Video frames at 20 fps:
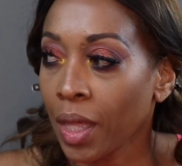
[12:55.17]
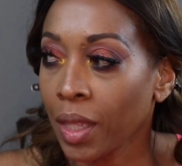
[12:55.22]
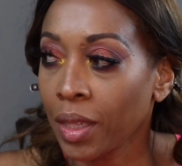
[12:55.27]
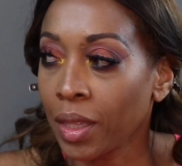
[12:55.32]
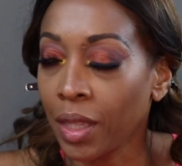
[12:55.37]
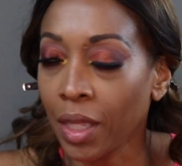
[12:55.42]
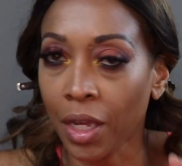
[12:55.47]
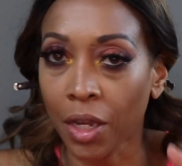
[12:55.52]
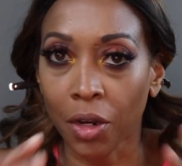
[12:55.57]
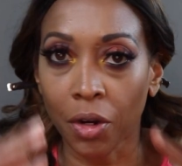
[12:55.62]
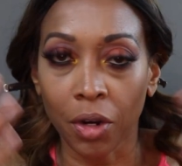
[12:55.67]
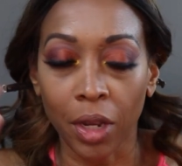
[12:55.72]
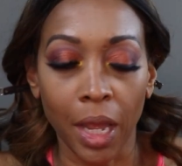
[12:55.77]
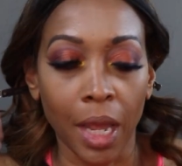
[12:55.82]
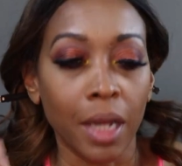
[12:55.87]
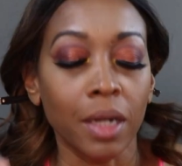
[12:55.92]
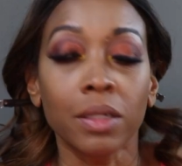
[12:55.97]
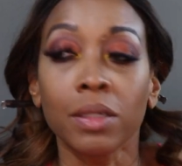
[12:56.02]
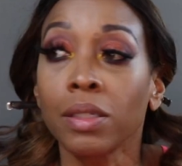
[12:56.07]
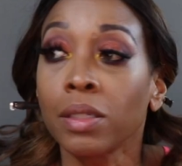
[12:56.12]
there,
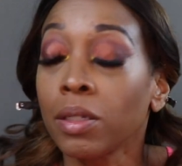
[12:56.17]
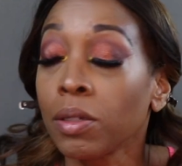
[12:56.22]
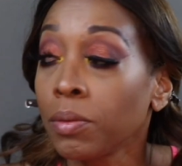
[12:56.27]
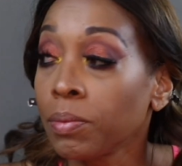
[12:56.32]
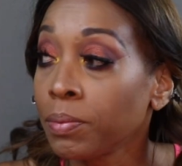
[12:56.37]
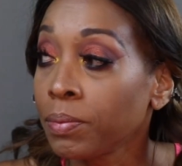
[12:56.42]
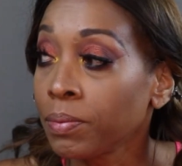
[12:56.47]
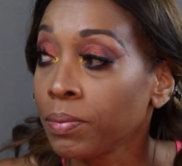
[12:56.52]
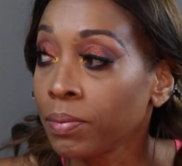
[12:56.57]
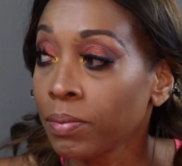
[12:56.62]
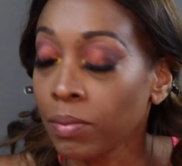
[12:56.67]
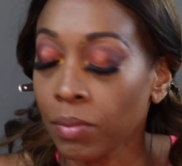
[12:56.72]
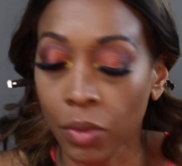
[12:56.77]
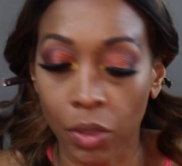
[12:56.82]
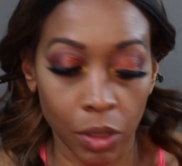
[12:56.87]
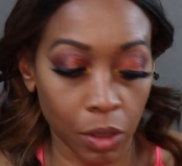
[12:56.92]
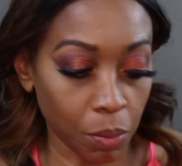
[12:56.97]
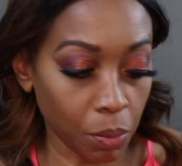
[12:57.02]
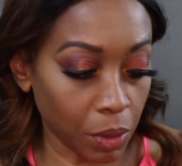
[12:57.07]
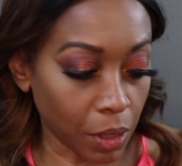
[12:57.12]
added some
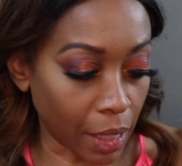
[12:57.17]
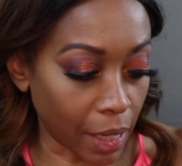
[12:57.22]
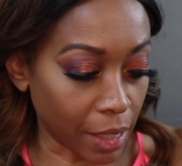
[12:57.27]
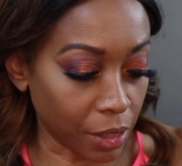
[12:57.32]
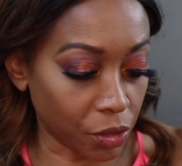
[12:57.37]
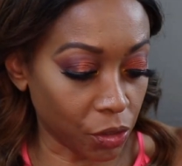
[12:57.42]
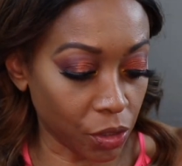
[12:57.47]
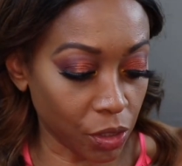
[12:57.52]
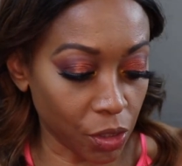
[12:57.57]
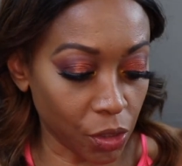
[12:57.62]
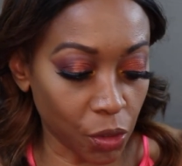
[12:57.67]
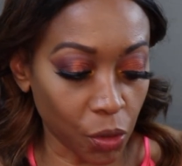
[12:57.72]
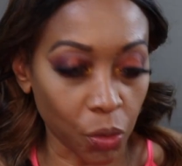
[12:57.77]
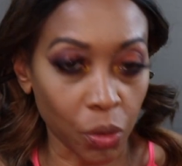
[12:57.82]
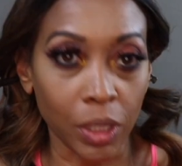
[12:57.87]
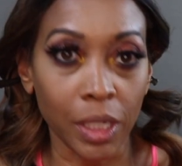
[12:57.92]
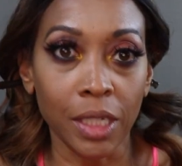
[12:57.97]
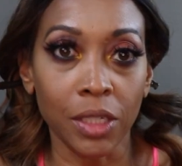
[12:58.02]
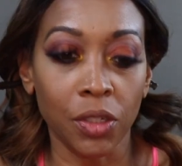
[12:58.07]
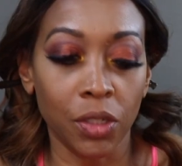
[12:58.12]
lashes. So
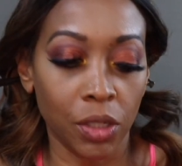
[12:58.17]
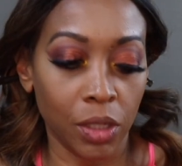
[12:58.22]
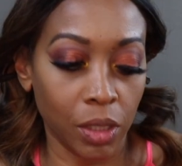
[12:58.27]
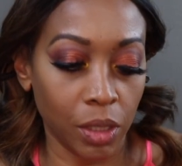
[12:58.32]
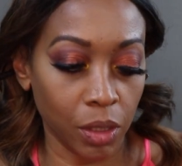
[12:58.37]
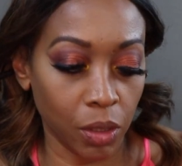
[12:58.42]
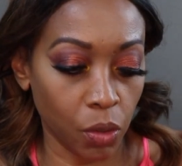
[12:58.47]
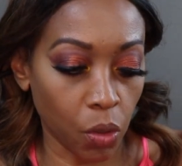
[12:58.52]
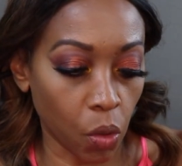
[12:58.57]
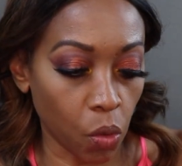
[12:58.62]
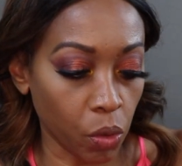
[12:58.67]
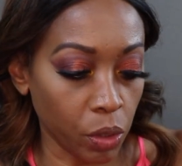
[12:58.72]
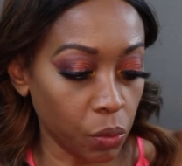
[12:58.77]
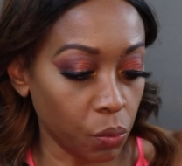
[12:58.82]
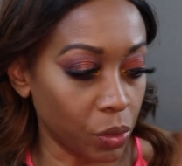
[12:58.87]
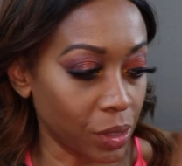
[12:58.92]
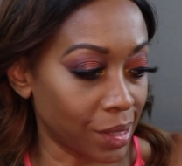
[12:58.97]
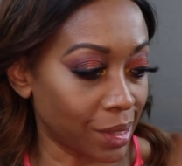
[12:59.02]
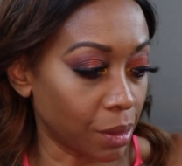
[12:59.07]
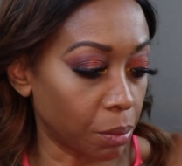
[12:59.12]
let's go in
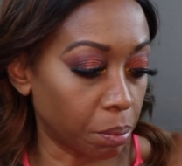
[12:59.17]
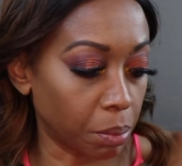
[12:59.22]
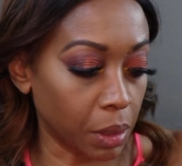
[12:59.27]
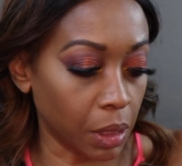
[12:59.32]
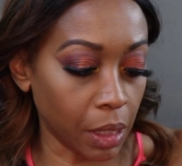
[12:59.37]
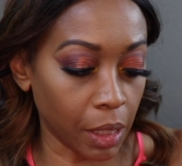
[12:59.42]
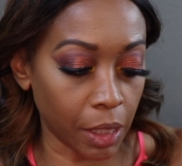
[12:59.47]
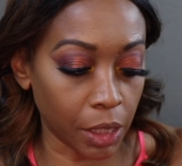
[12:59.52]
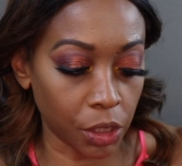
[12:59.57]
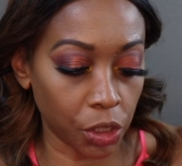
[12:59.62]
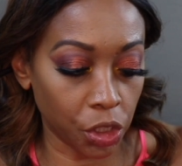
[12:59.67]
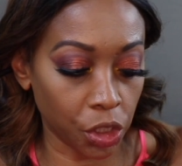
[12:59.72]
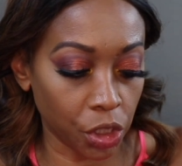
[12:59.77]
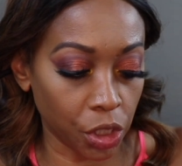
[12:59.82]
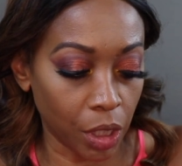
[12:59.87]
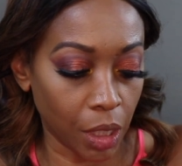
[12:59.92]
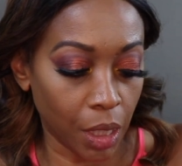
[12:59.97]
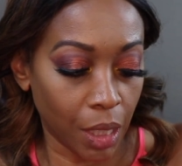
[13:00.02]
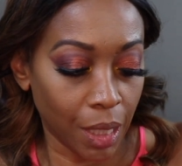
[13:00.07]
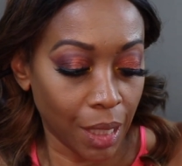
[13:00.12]
with some blush.